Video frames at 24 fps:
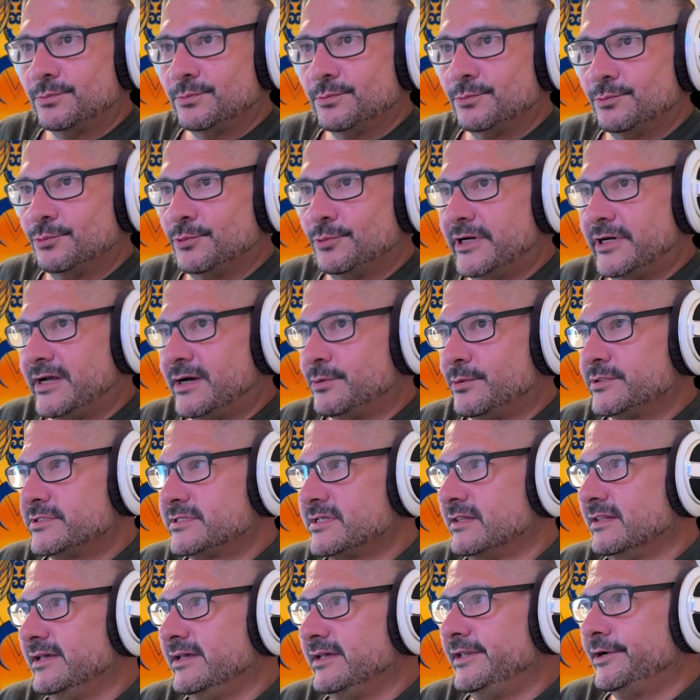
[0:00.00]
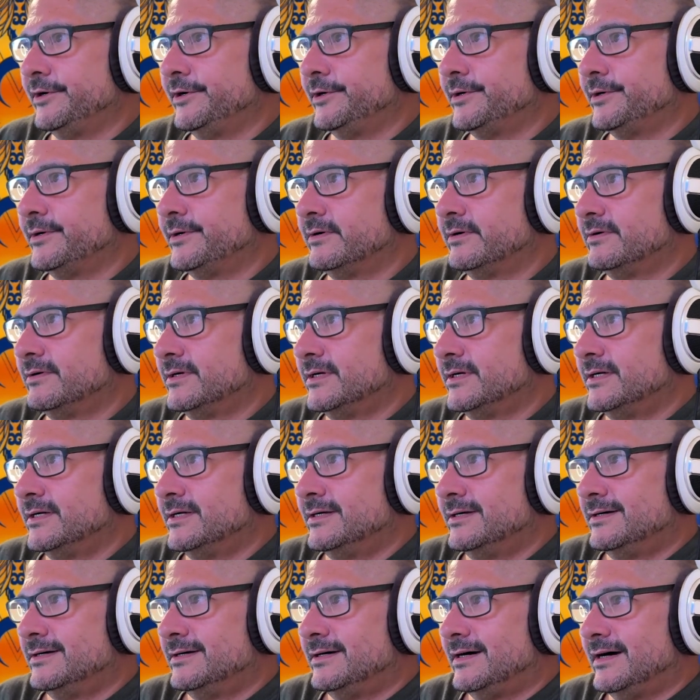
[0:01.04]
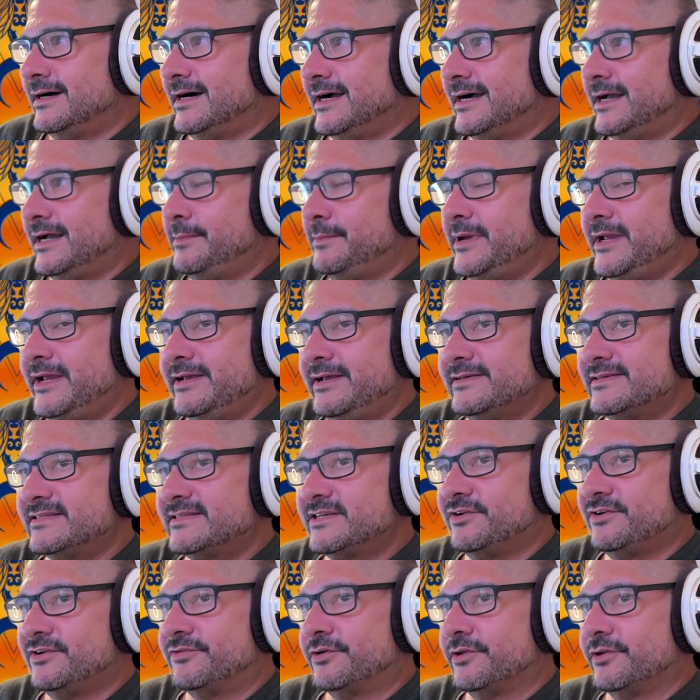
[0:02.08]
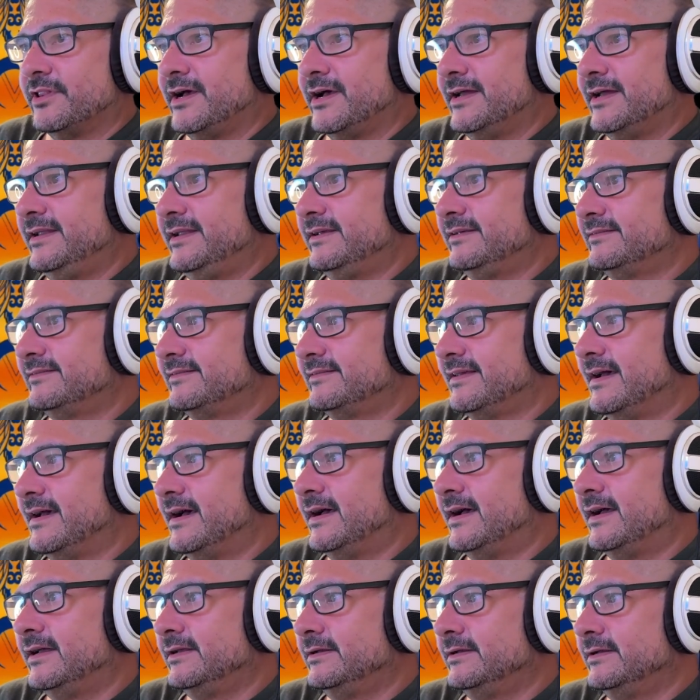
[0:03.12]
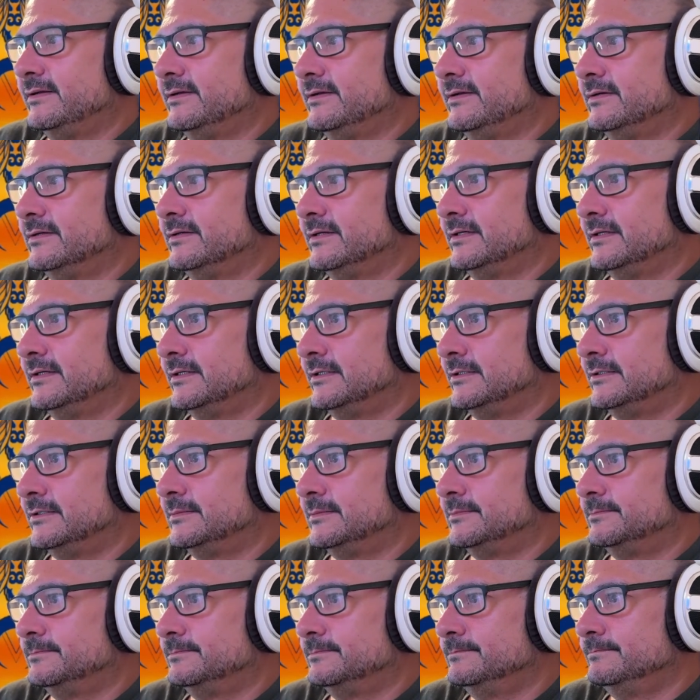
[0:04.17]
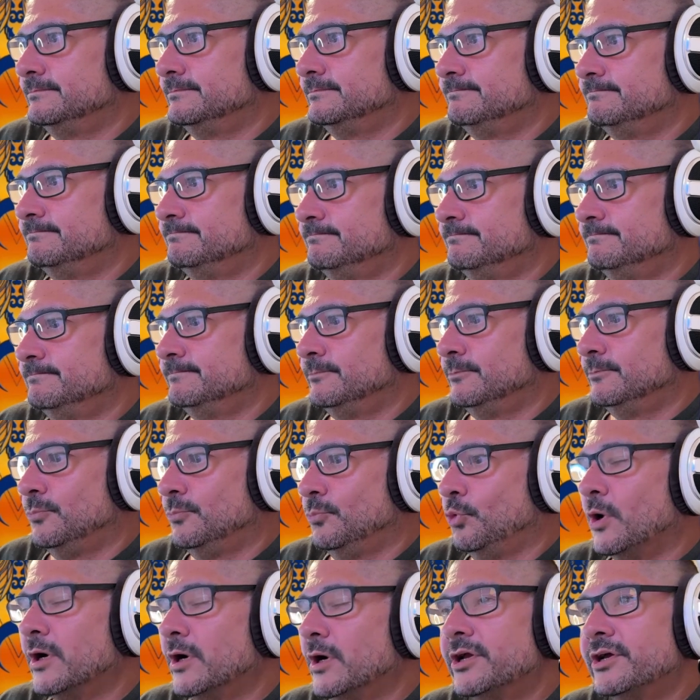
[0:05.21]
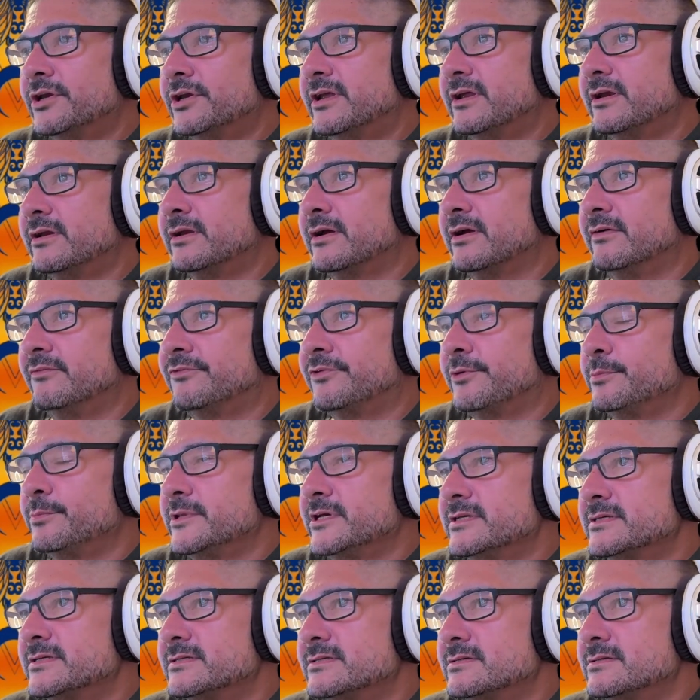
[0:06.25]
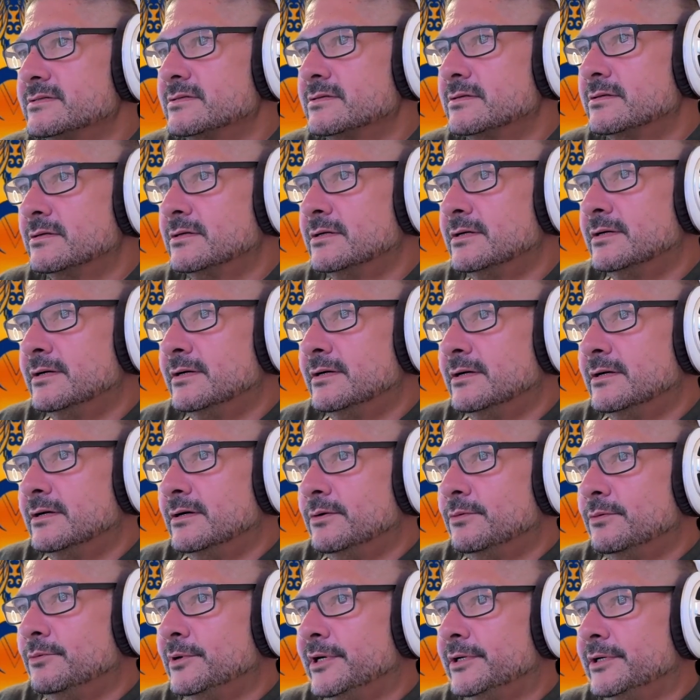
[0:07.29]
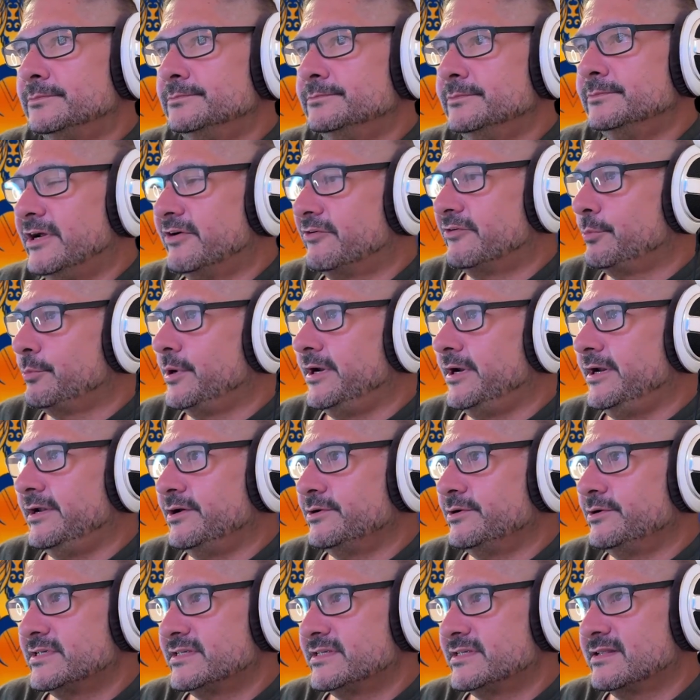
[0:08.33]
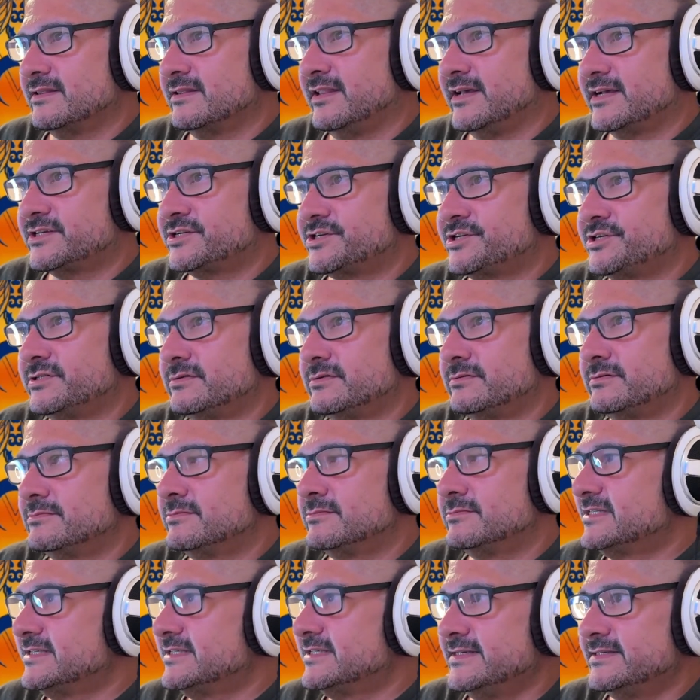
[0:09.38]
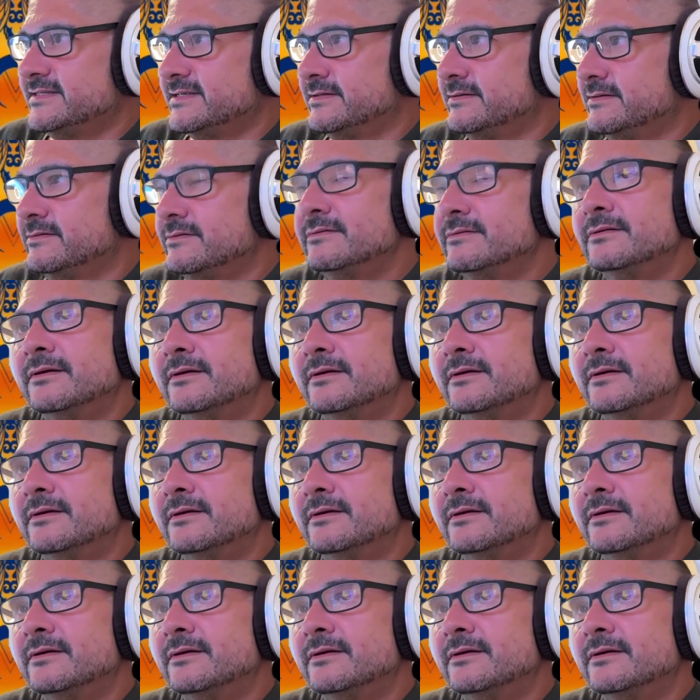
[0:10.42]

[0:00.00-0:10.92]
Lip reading: when I was a leader, I am a silver linings guy. Um, what good can come from this? Well, everybody knows it's election season